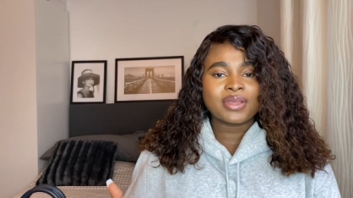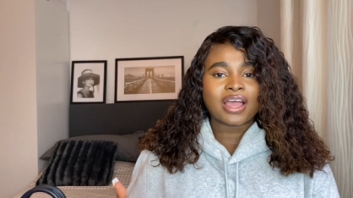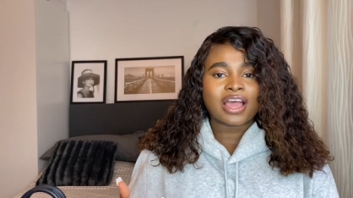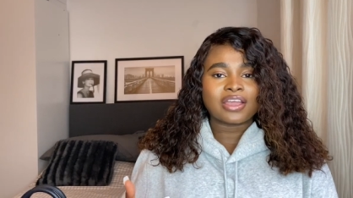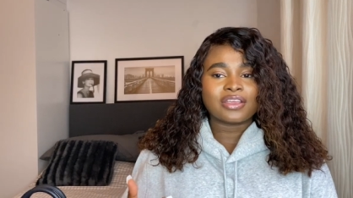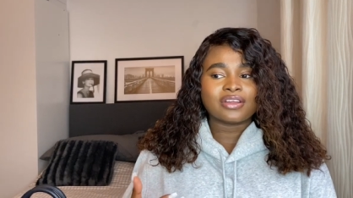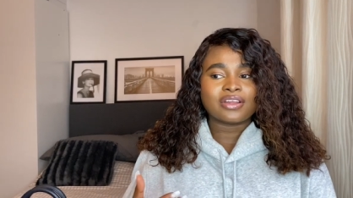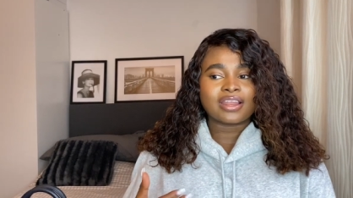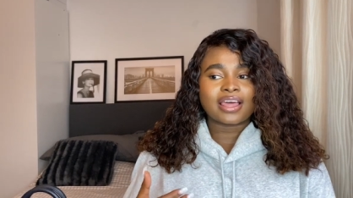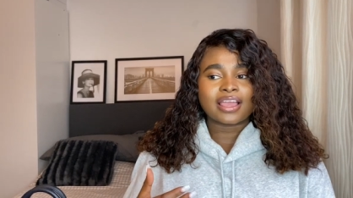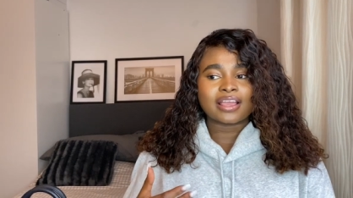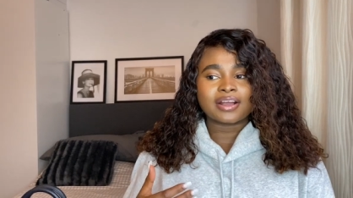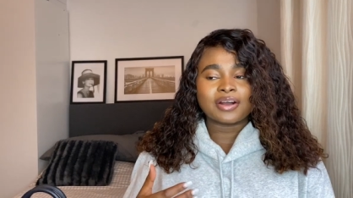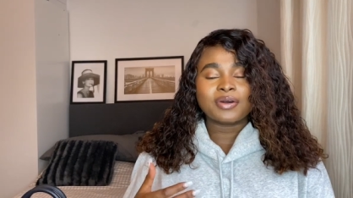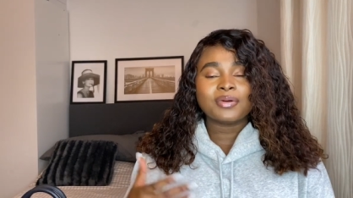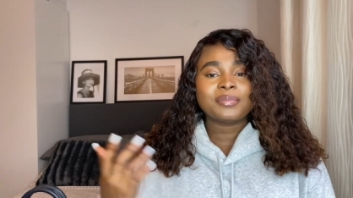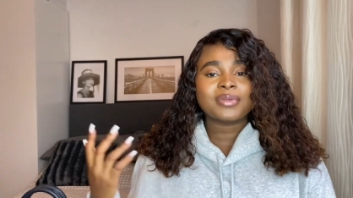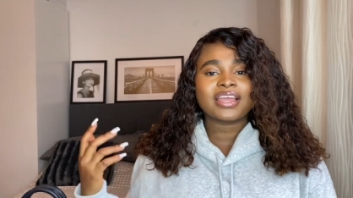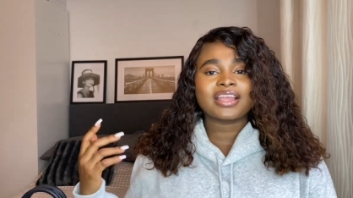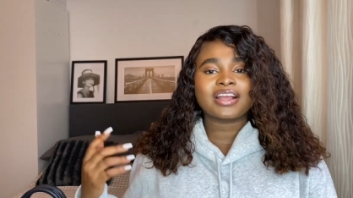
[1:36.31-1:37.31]
and you're like
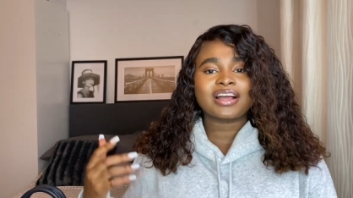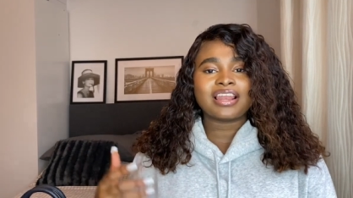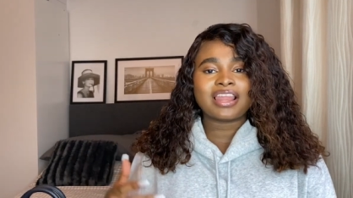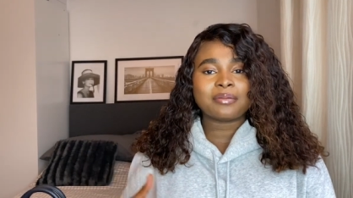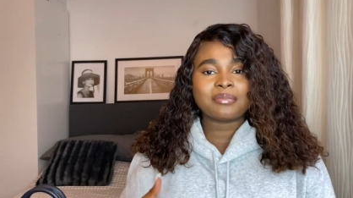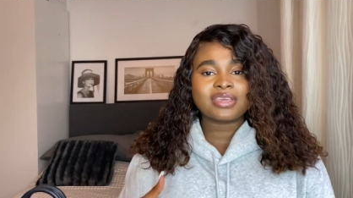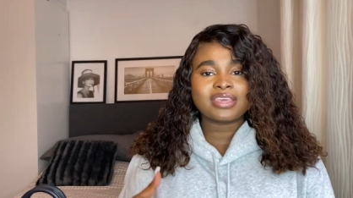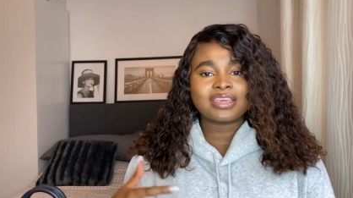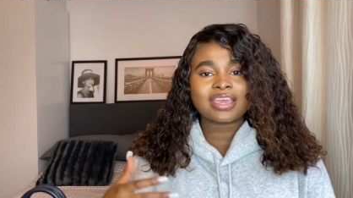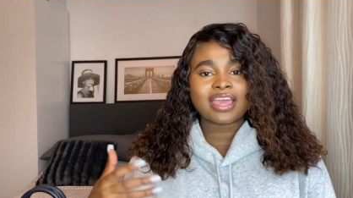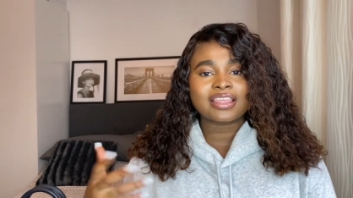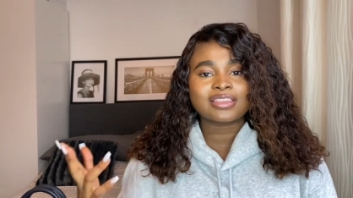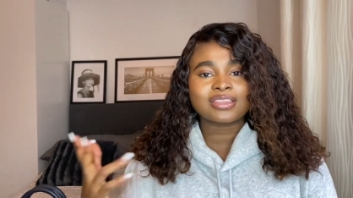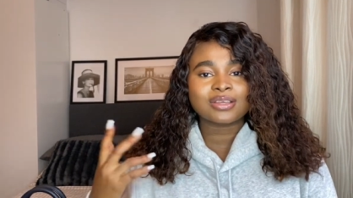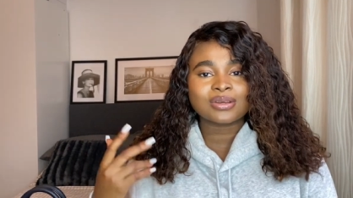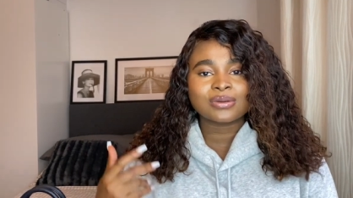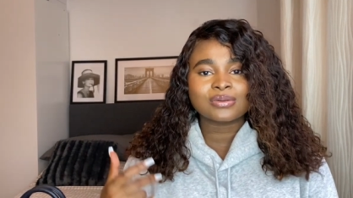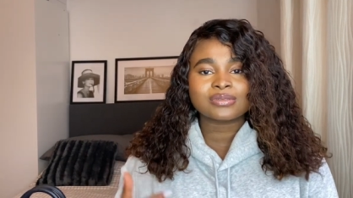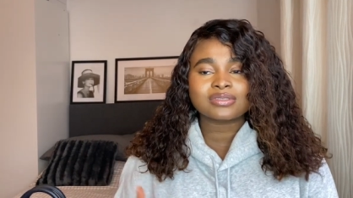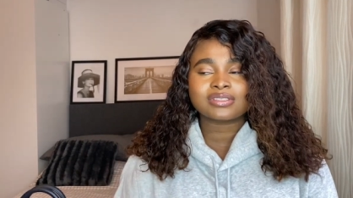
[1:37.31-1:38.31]
oh my god let me get
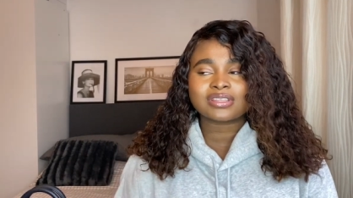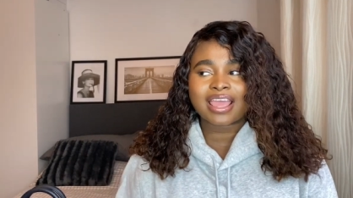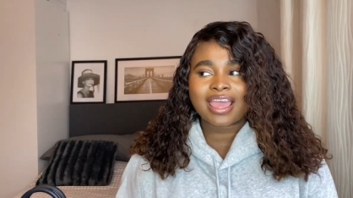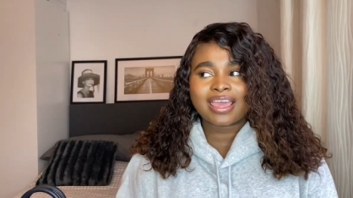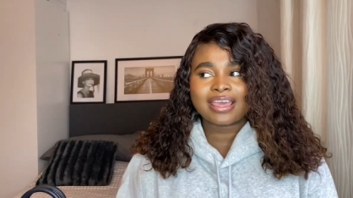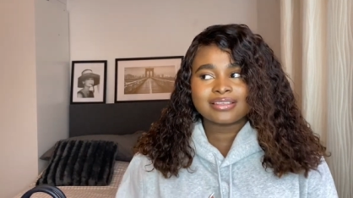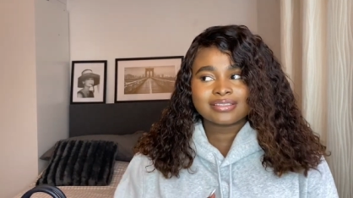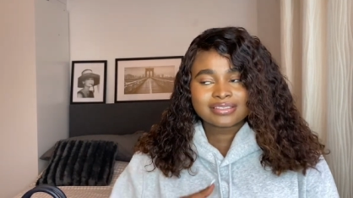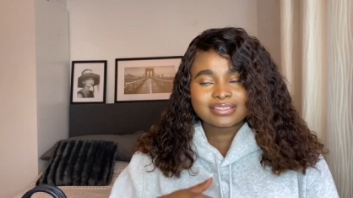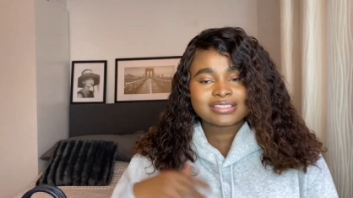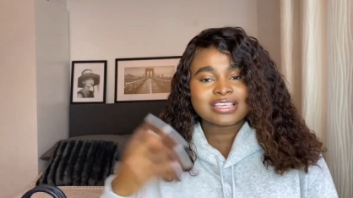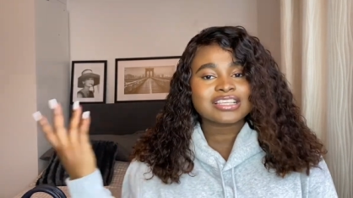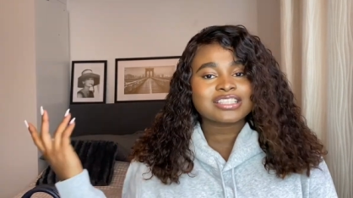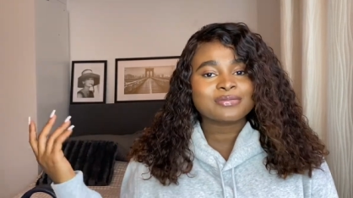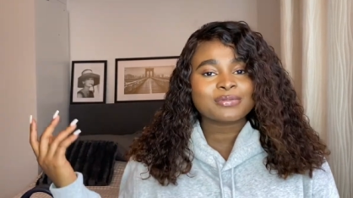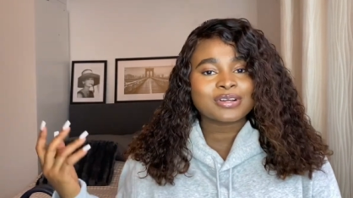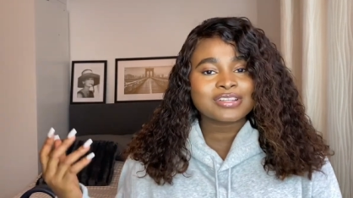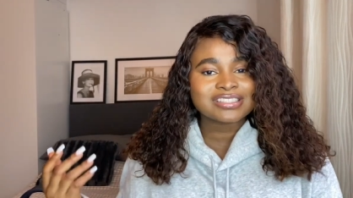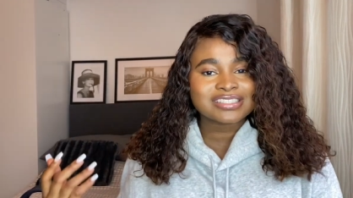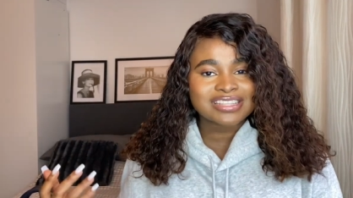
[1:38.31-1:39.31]
those and six
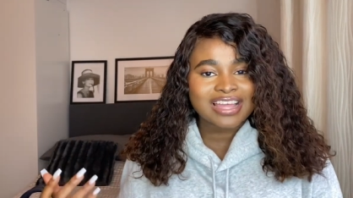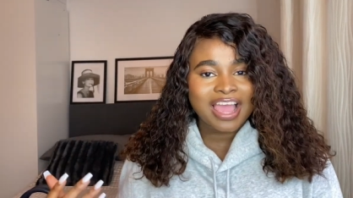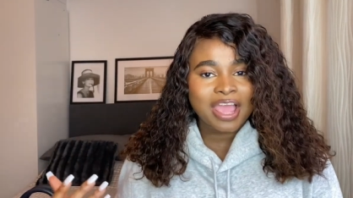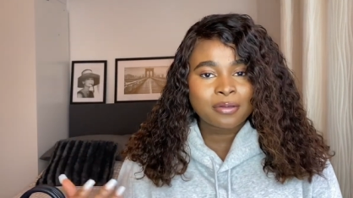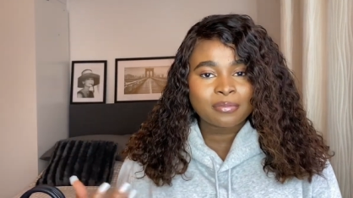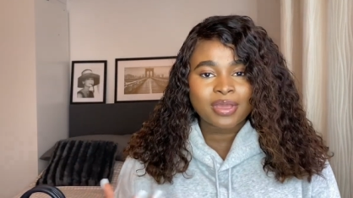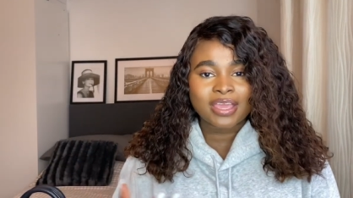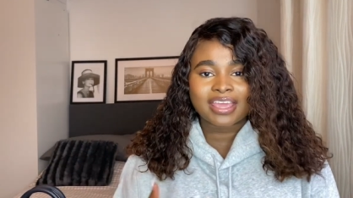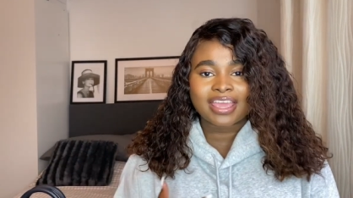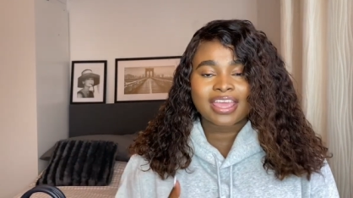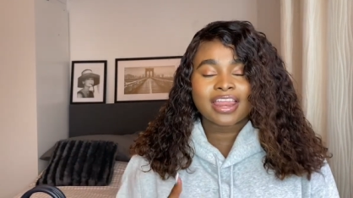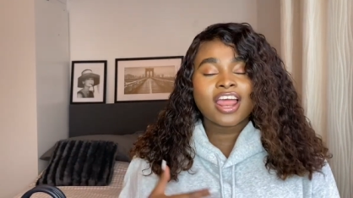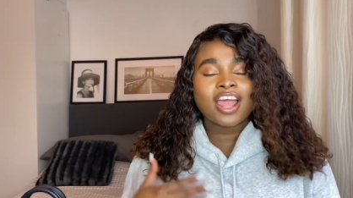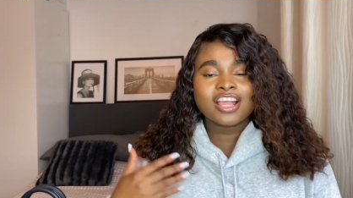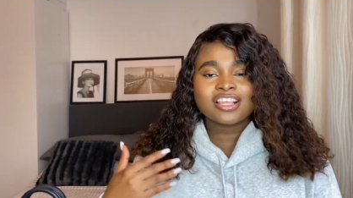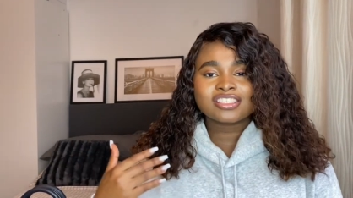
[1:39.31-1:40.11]
months time again